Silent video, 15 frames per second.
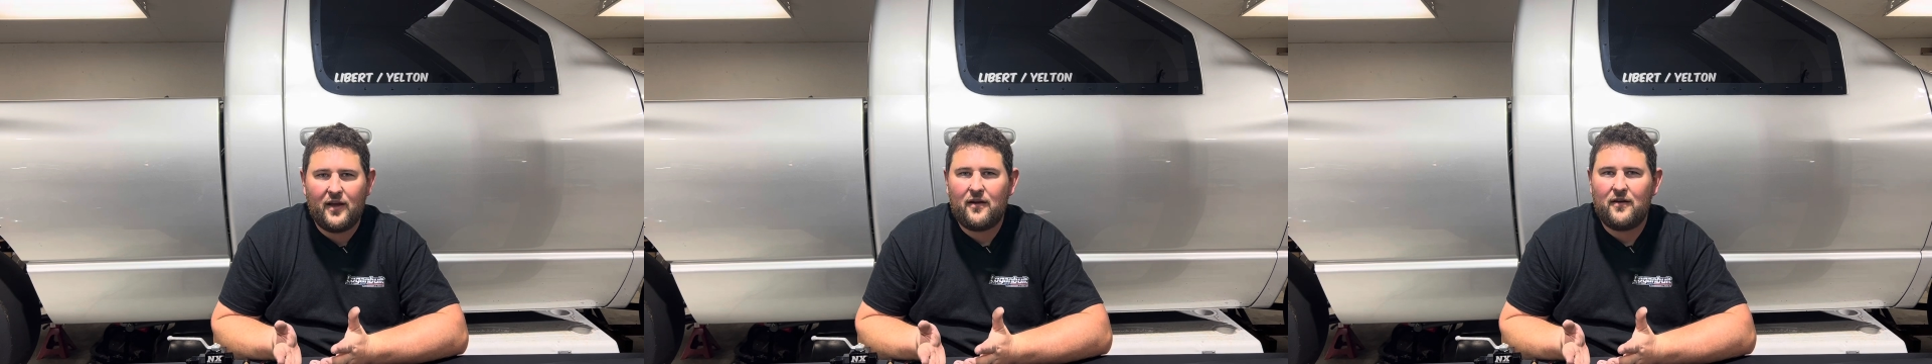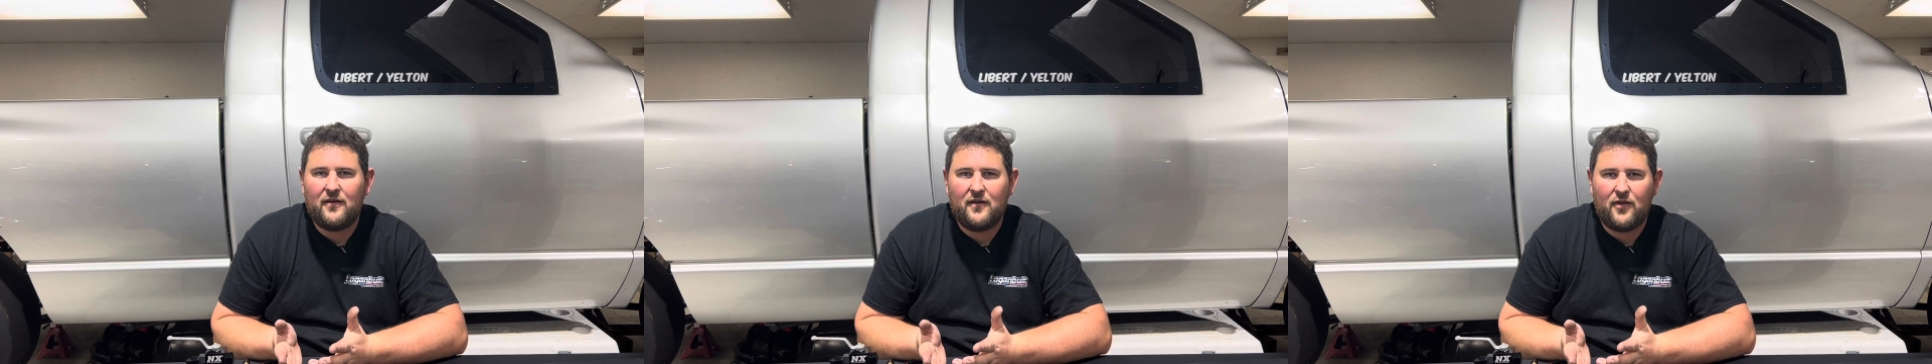
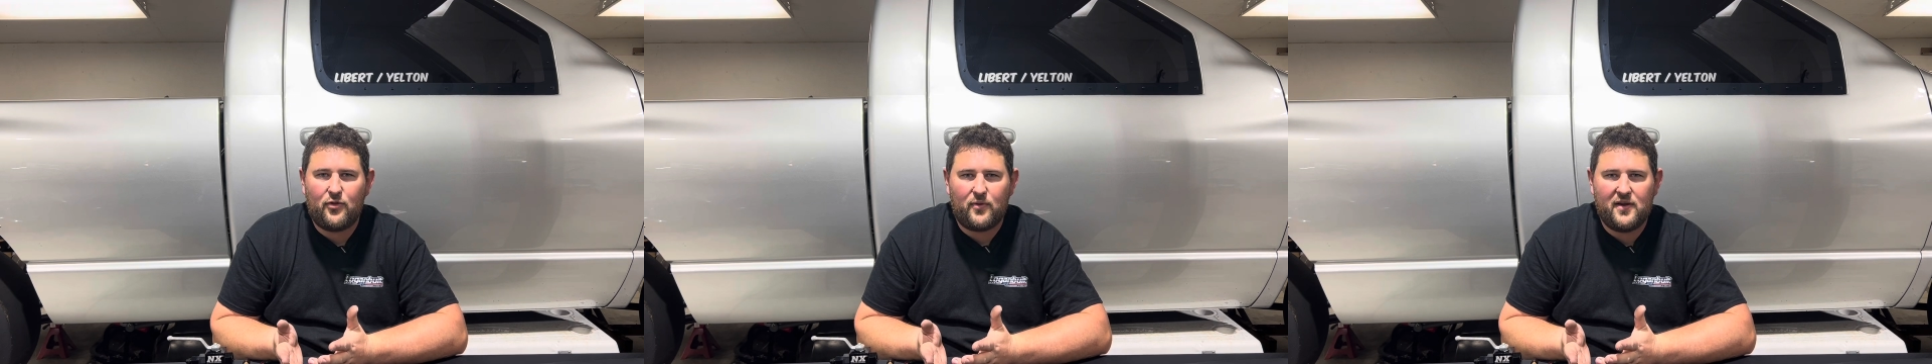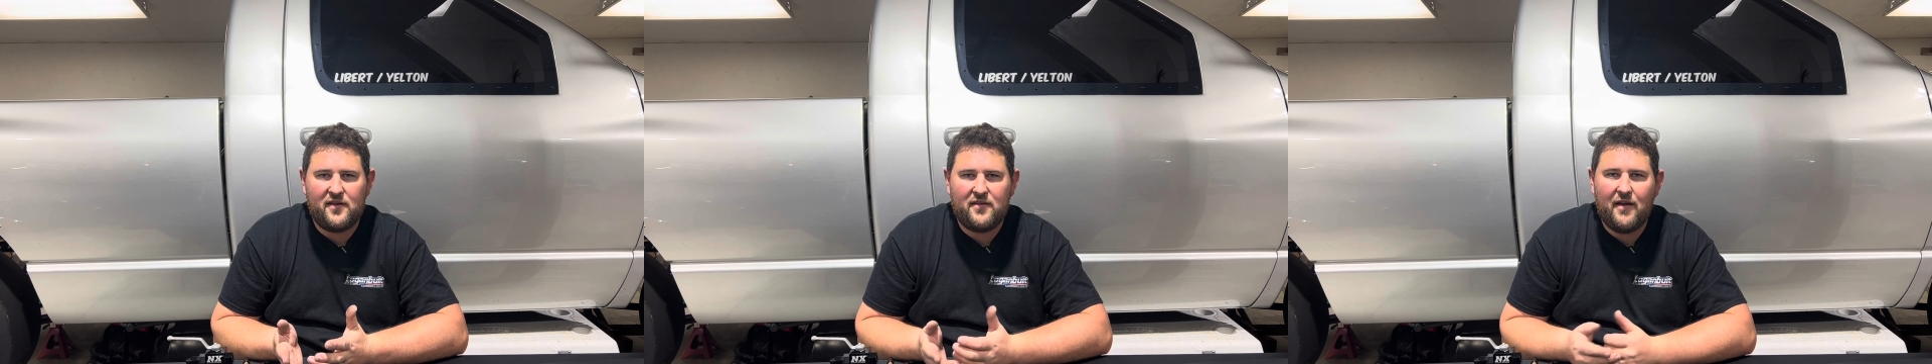call a
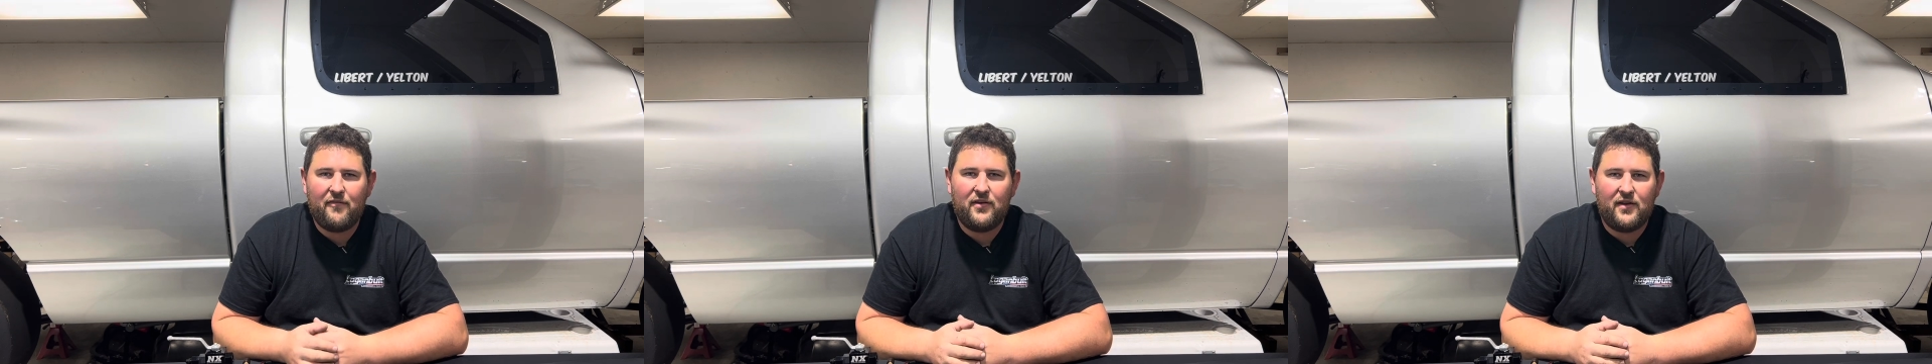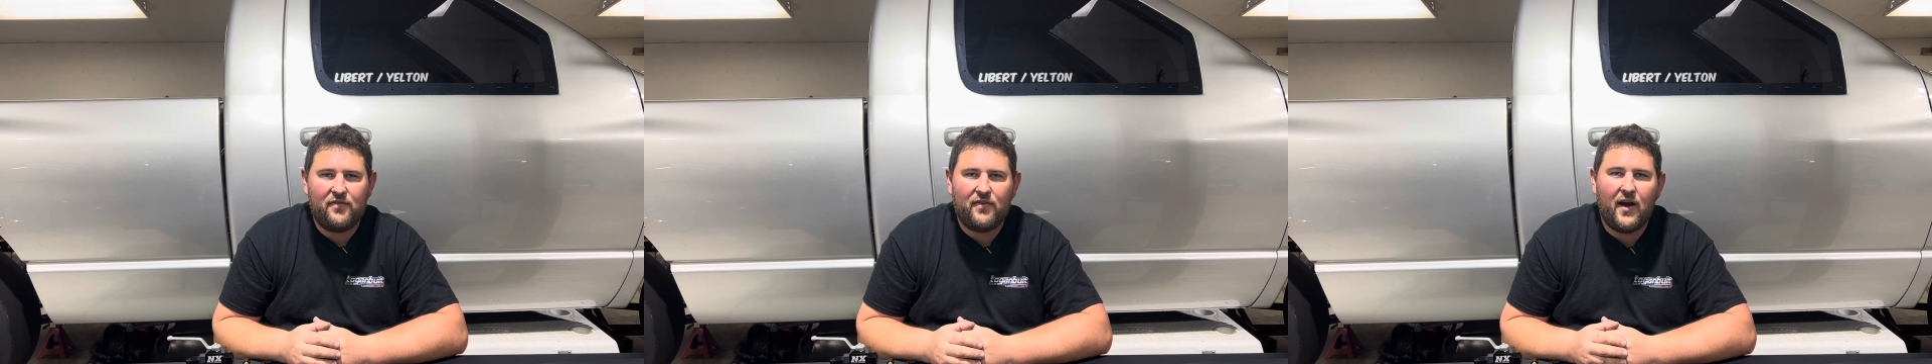
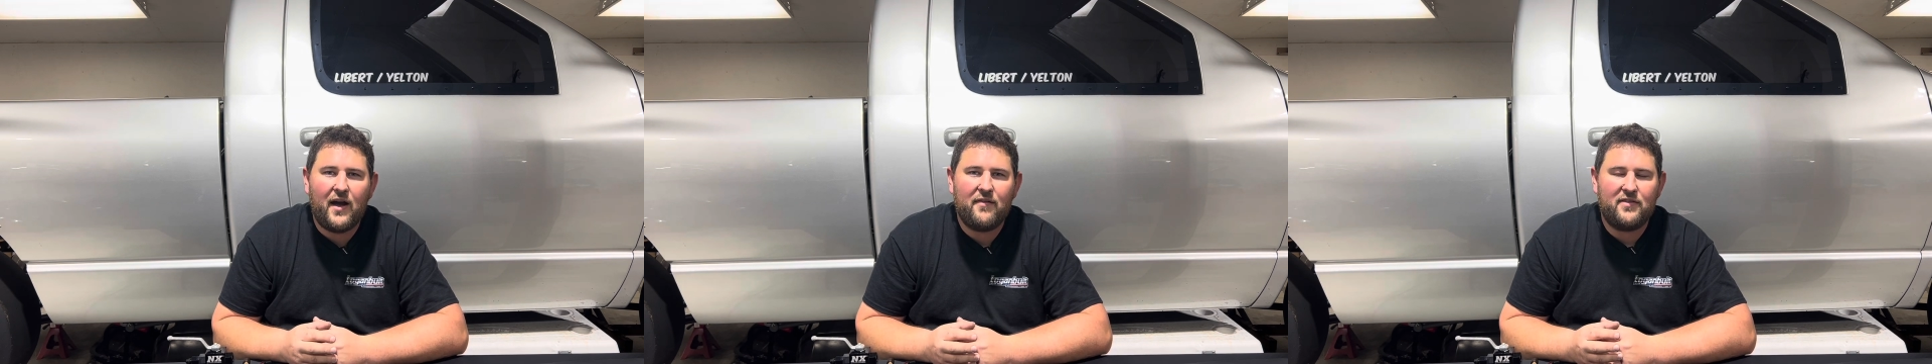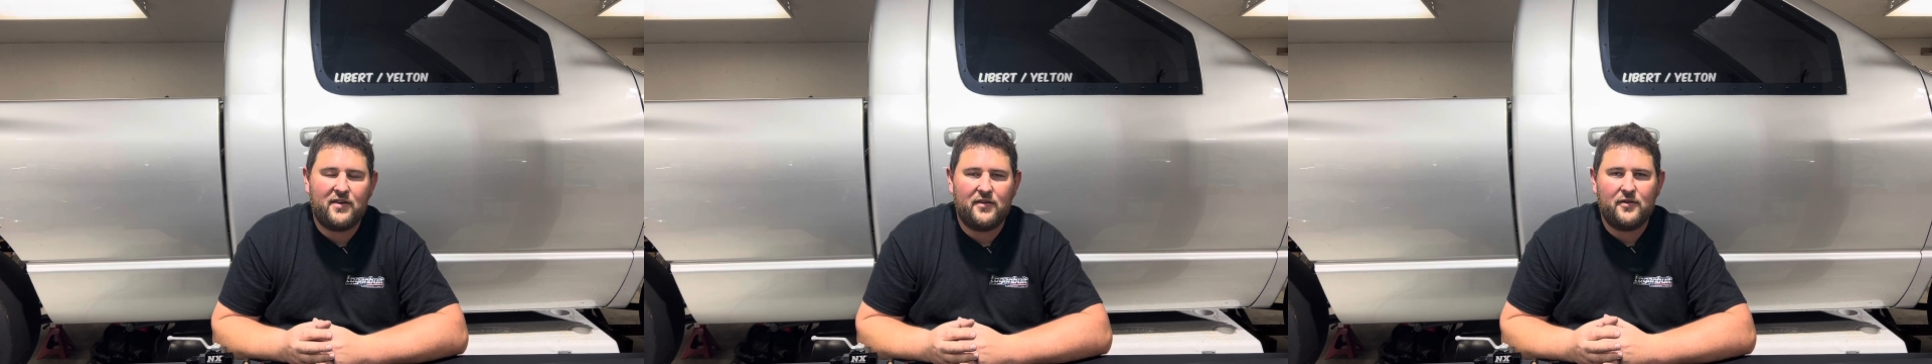
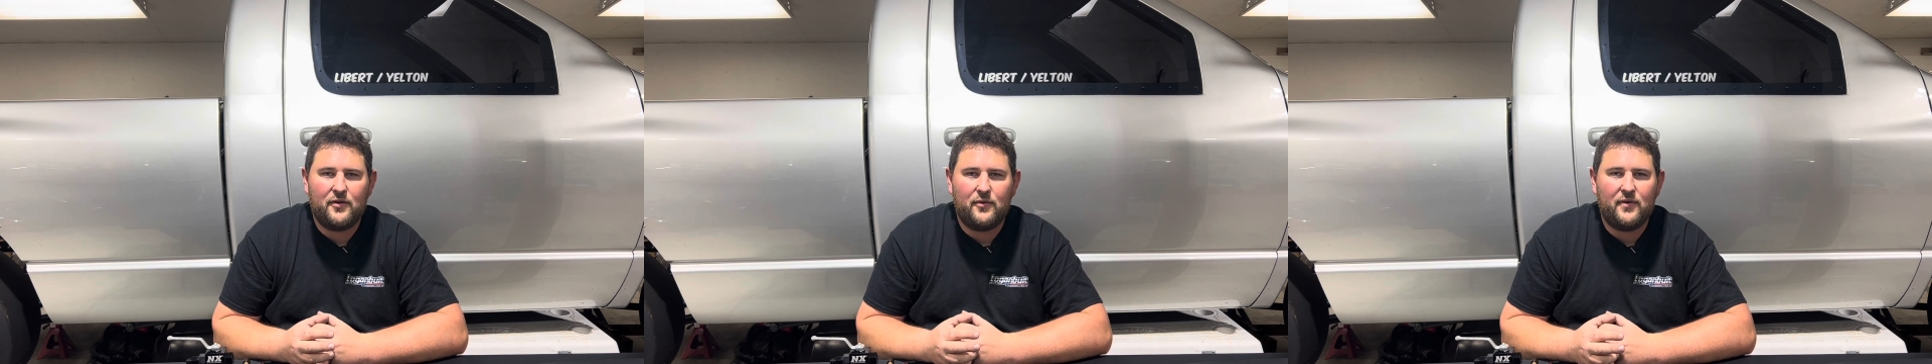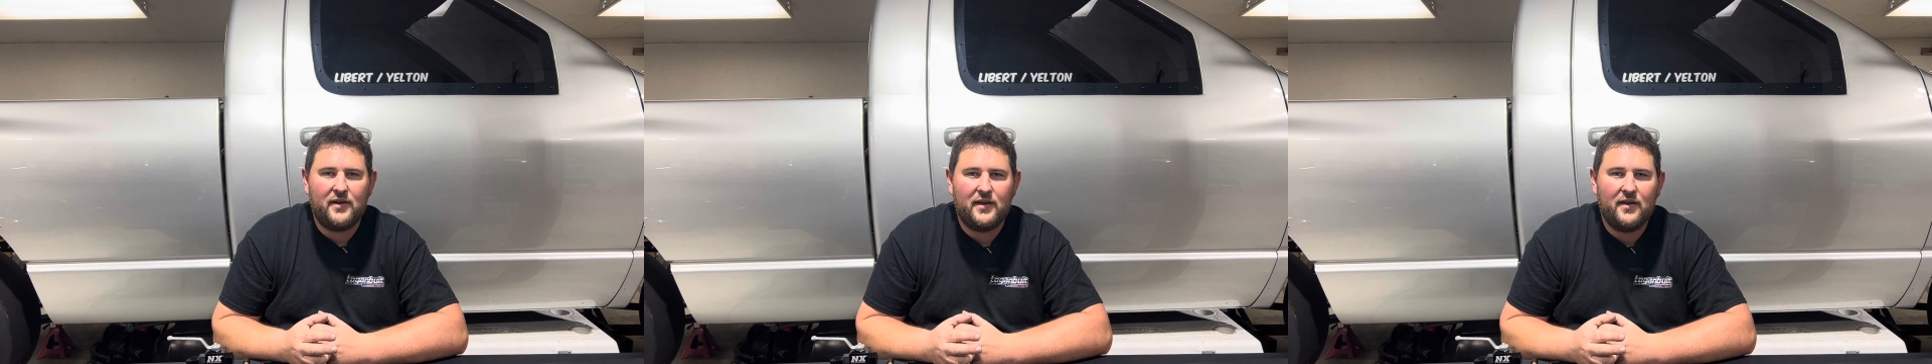375
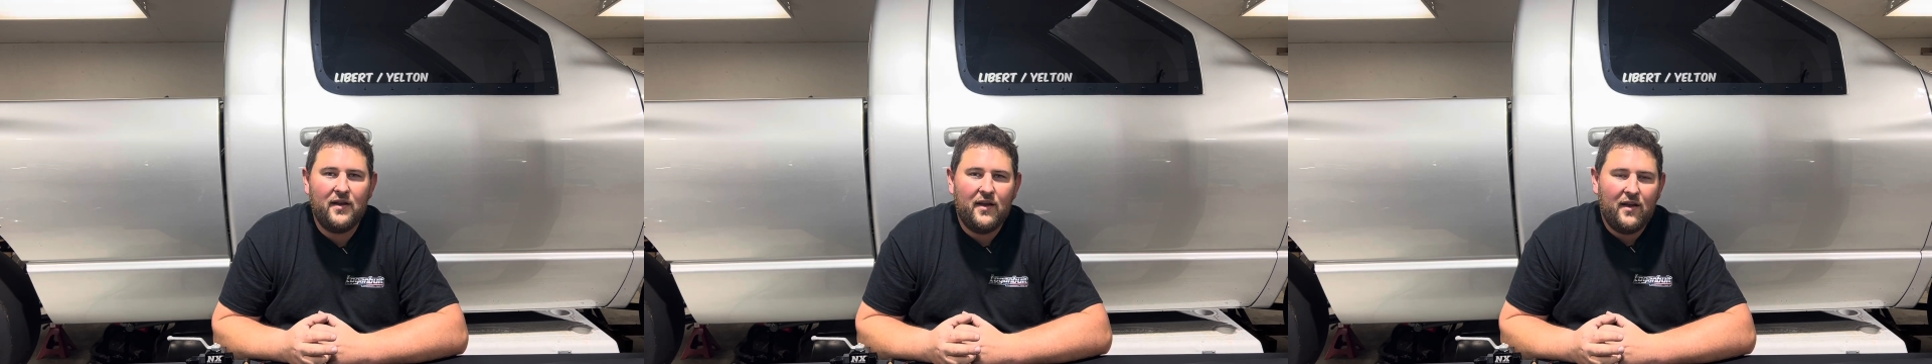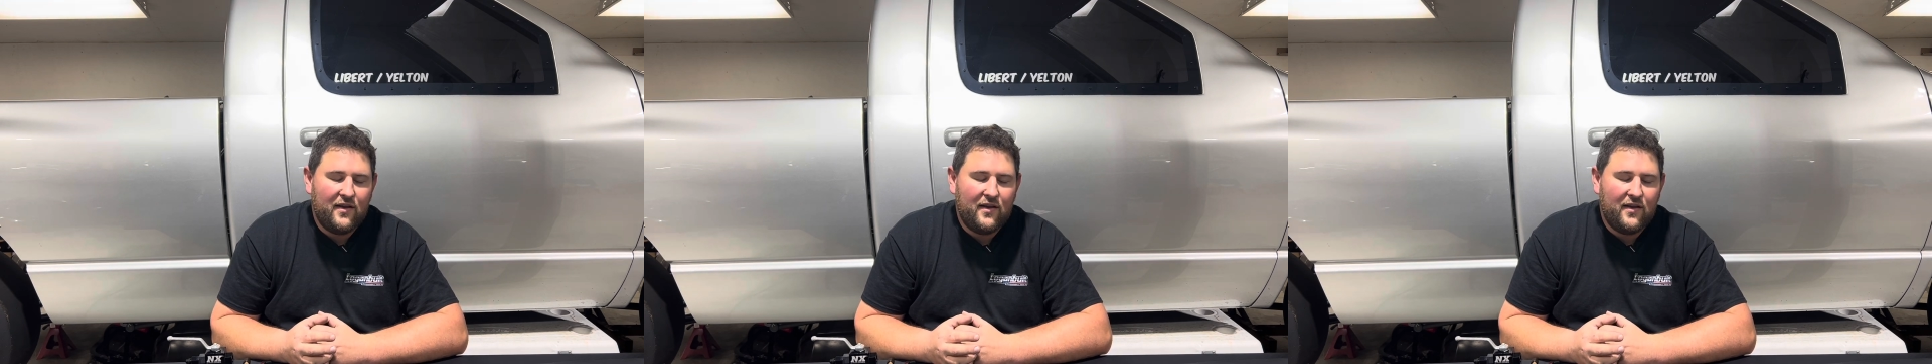solenoid.